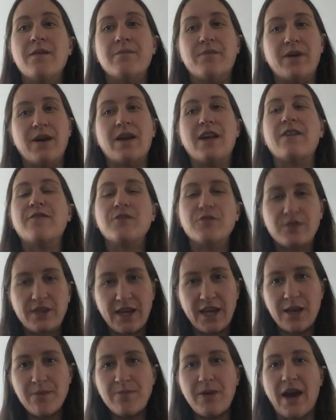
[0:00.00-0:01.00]
But if you
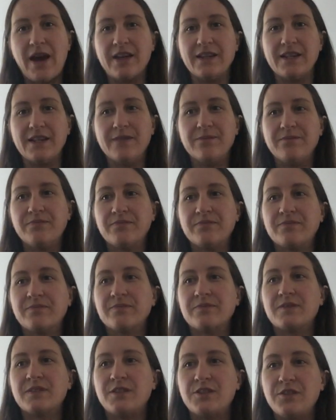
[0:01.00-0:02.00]
keep at it,
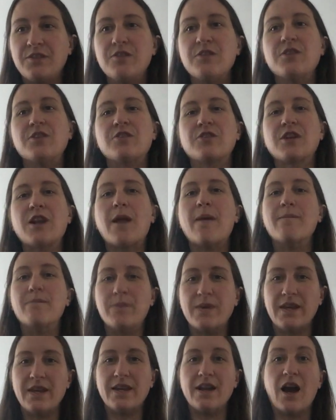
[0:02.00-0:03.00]
soon you're going to
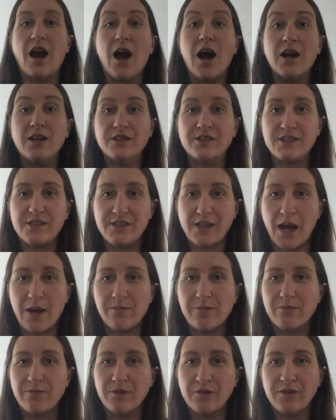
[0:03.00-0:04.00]
be
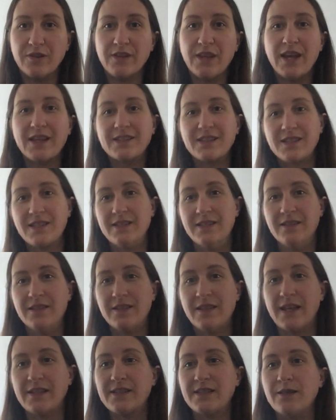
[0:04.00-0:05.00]
unstoppable, and that's
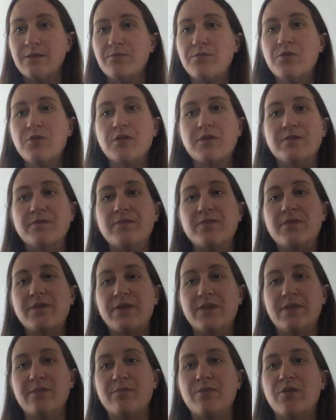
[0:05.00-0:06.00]
the
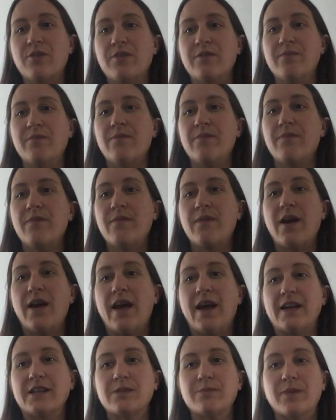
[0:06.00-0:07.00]
important
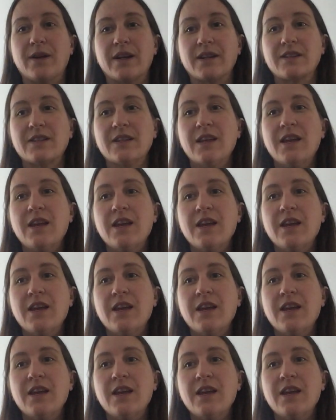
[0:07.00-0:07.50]
aspect.